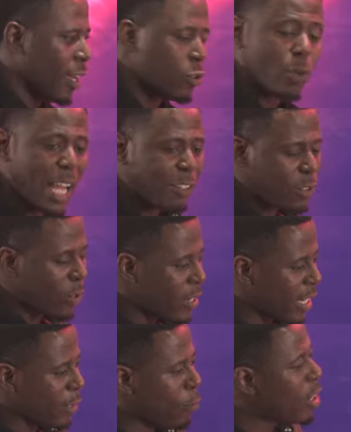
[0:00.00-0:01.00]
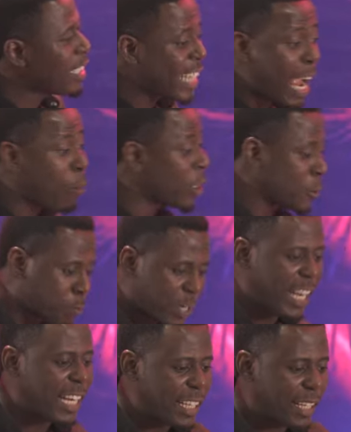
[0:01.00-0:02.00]
True life story. One guy was
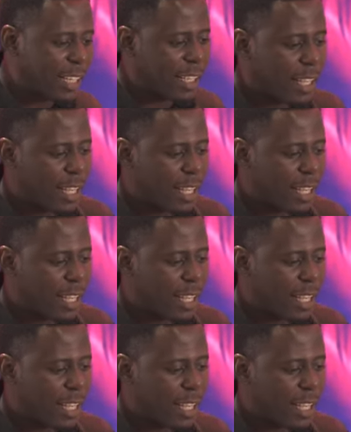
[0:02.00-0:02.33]
praying,